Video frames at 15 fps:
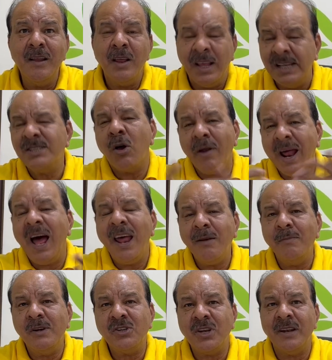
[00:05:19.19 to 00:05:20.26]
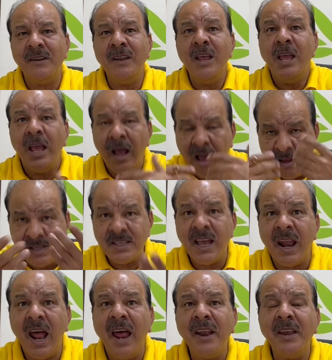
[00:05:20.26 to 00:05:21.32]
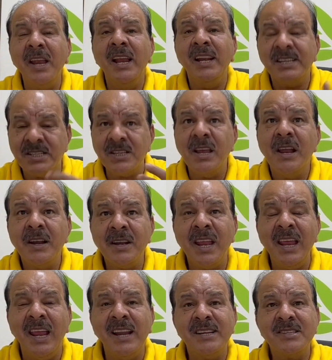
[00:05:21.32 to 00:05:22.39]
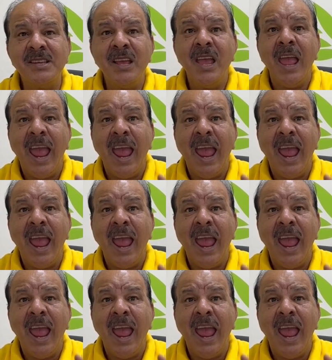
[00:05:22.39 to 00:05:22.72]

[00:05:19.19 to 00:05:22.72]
his or her mission, his or her needs, deeds,